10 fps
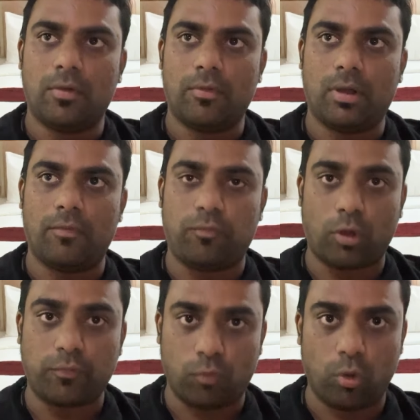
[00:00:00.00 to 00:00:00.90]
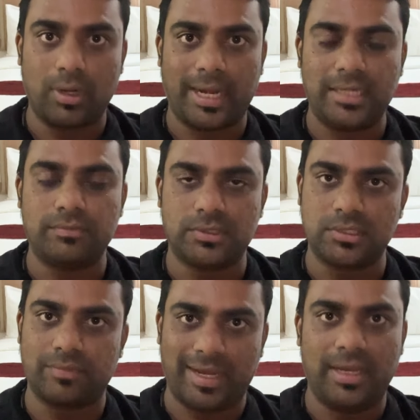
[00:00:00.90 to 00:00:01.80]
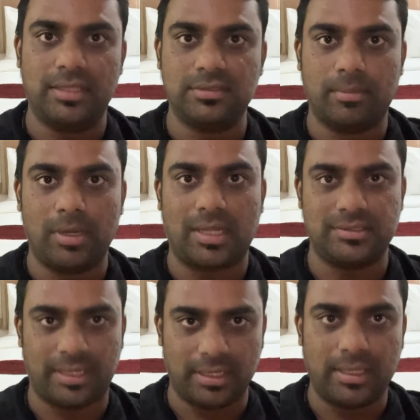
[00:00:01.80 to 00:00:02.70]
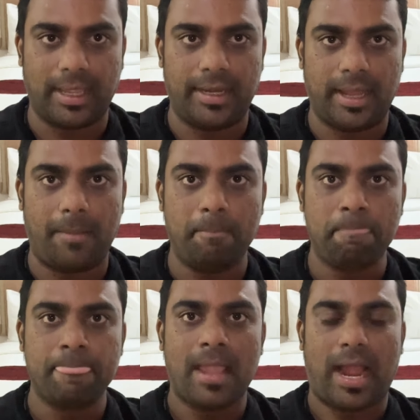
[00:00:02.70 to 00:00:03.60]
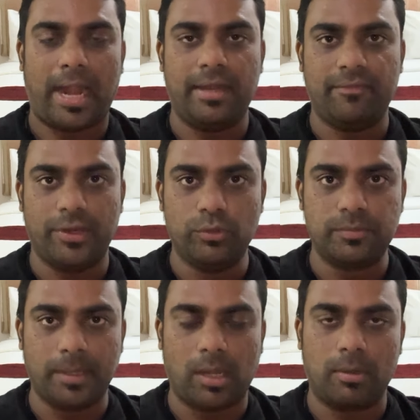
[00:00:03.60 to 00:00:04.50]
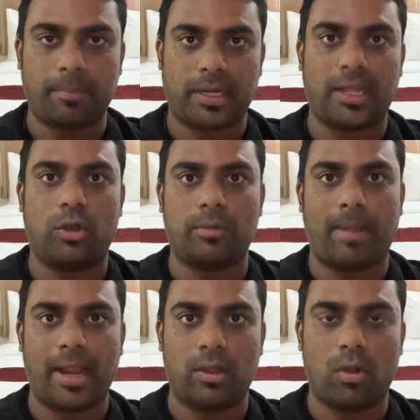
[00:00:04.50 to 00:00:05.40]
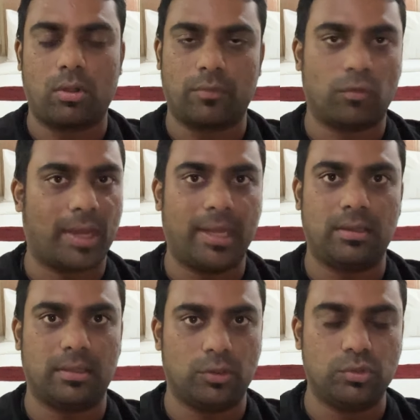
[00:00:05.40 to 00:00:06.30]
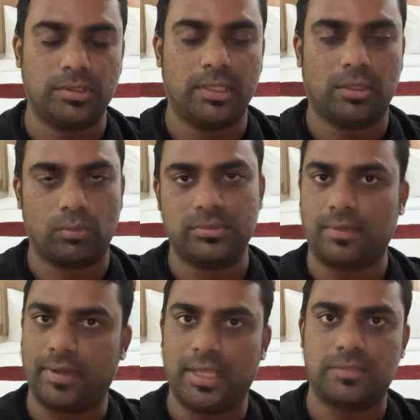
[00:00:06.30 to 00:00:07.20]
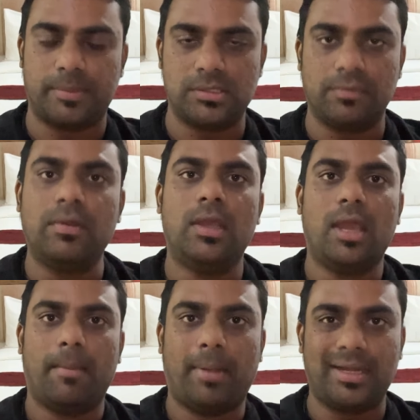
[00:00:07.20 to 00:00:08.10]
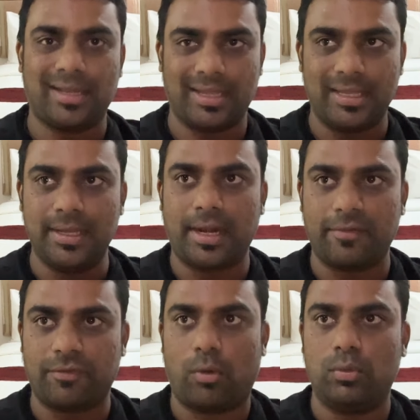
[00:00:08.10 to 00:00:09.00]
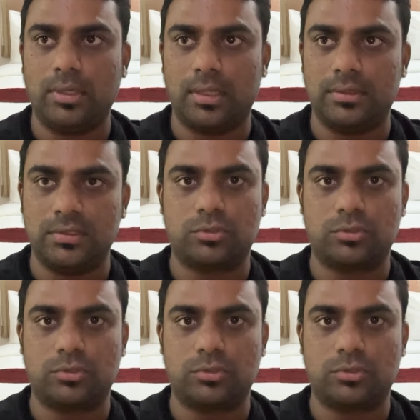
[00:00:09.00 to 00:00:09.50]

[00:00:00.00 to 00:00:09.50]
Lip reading: for 4 nights, which is very reasonable considering the area. And when you speak about Pattaya or Bangkok or Phuket, usually the rooms are very expensive. But here I found this